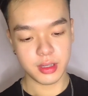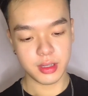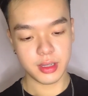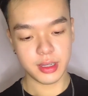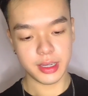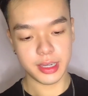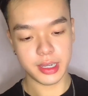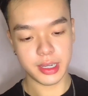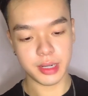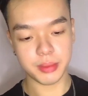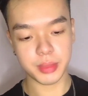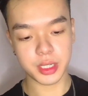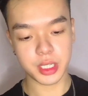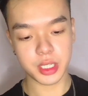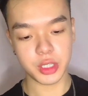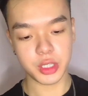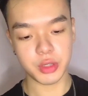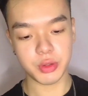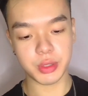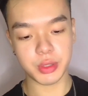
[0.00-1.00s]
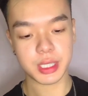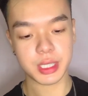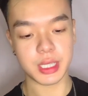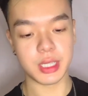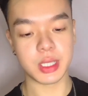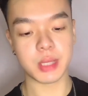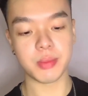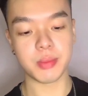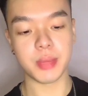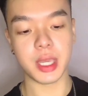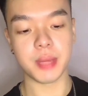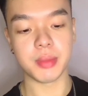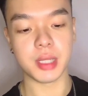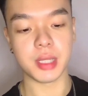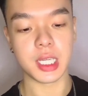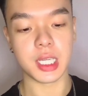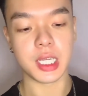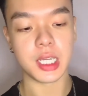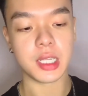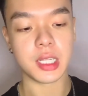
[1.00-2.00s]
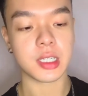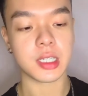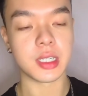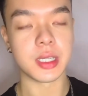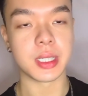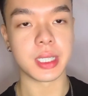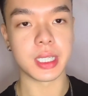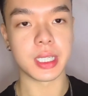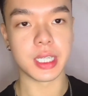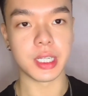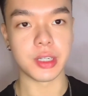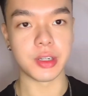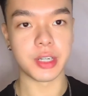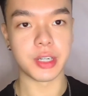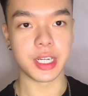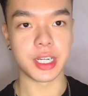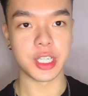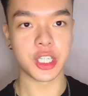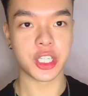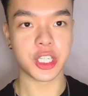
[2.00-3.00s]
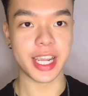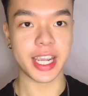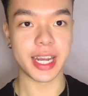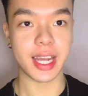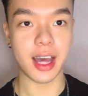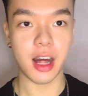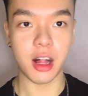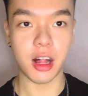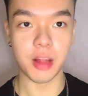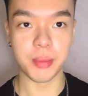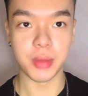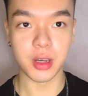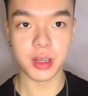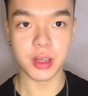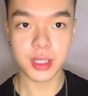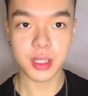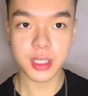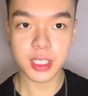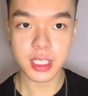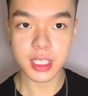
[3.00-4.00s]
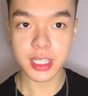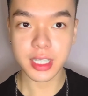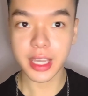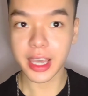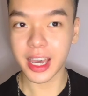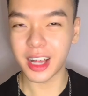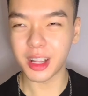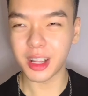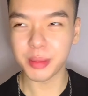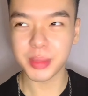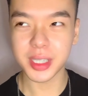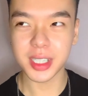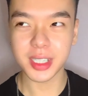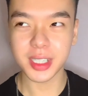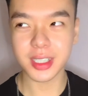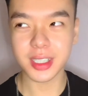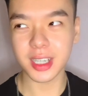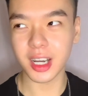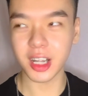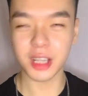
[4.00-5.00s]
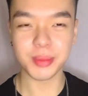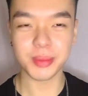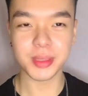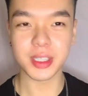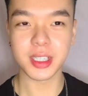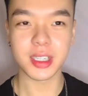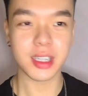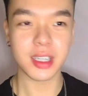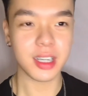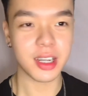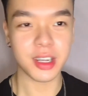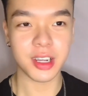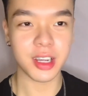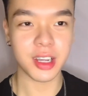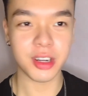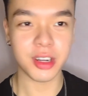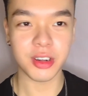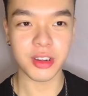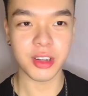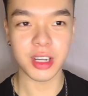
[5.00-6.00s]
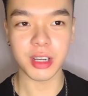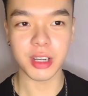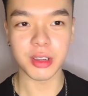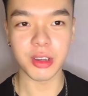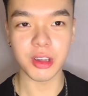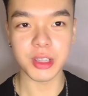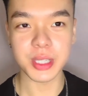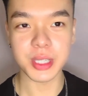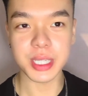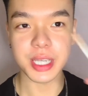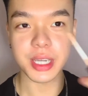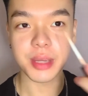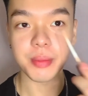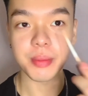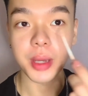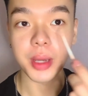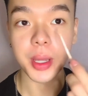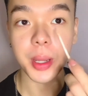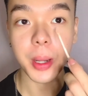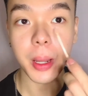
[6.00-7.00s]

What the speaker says: and I'm gonna use this Maybelline concealer in the shade Almond. I don't know how y'all say it, but